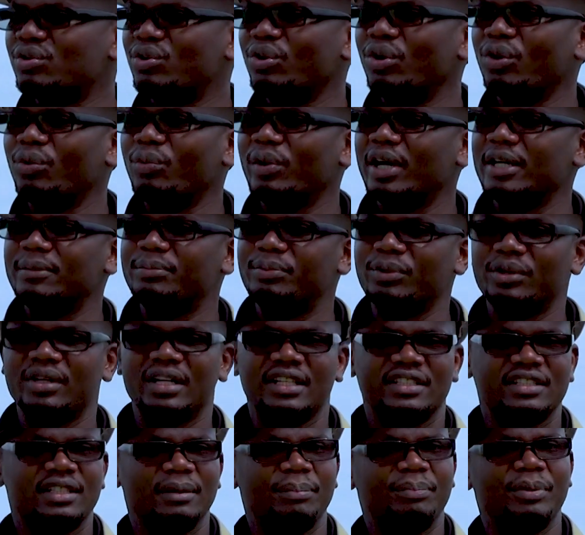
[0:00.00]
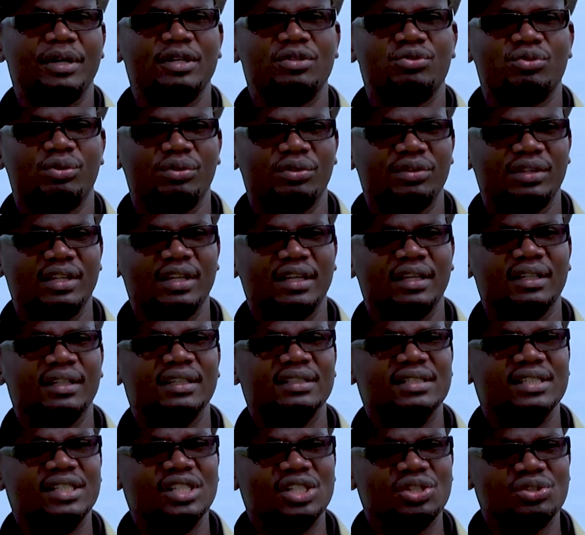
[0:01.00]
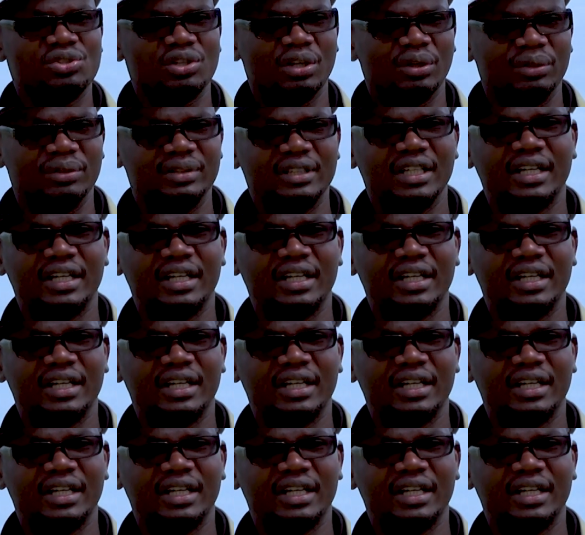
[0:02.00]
called white products, the petrol, the diesel,